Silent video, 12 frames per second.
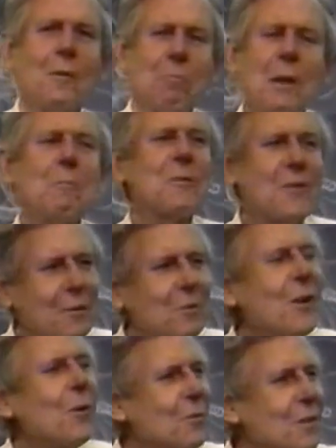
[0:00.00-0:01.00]
peoples have
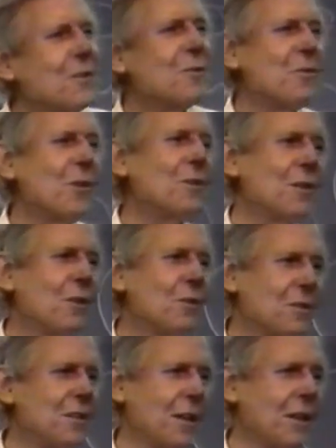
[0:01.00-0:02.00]
known this for a
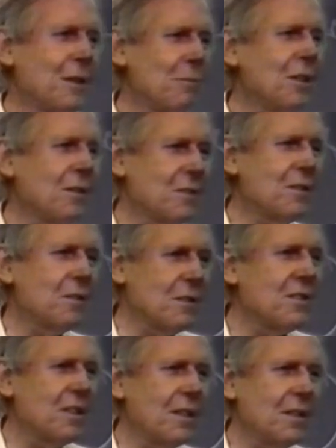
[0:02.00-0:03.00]
long time. In a certain
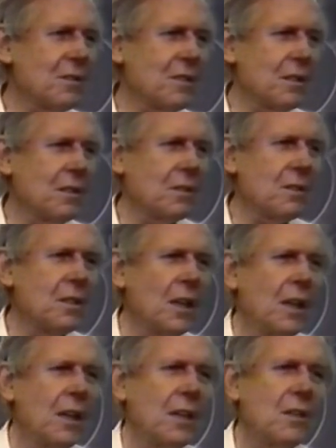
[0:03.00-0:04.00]
sense, this
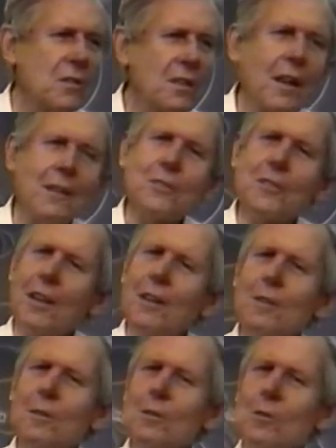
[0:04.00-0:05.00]
is not
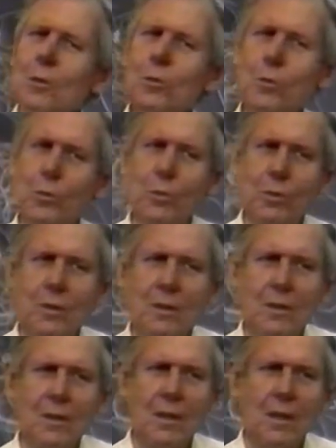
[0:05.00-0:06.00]
entirely new.
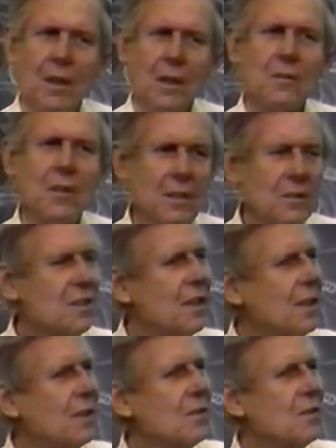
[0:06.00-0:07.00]
The
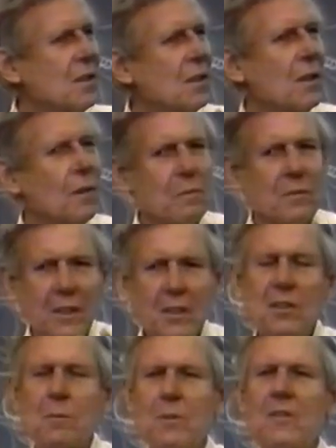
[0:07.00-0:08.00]
sense of
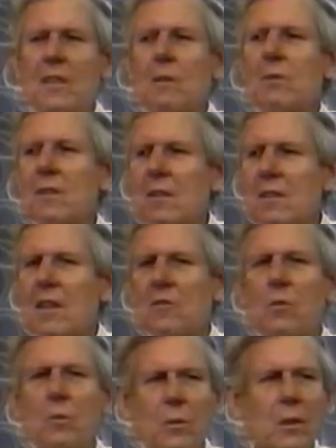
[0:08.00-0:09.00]
intimacy with the
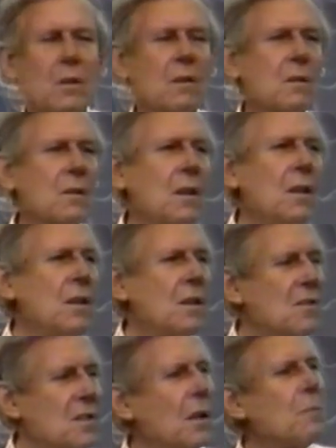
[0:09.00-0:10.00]
natural world
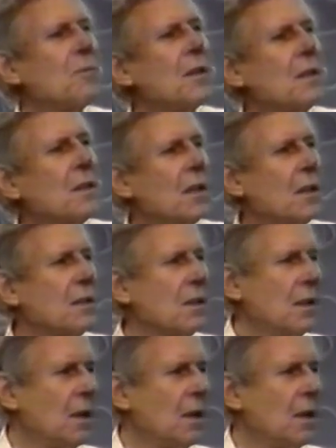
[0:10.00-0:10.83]
is something that